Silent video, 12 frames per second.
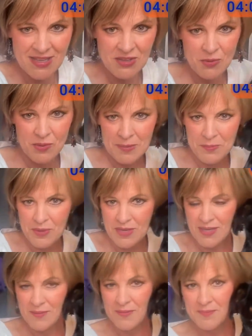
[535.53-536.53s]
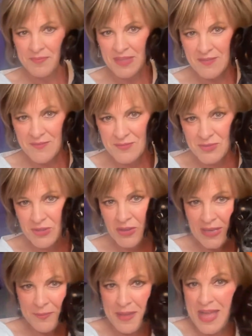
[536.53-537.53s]
You want to put a,
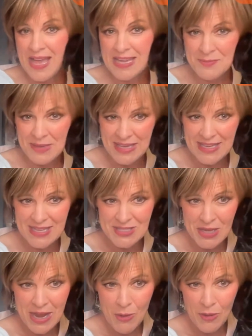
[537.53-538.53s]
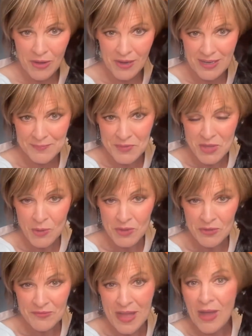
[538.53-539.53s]
look at behind me is our Know
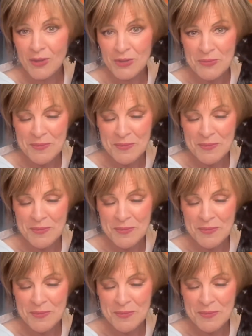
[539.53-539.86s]
Your Value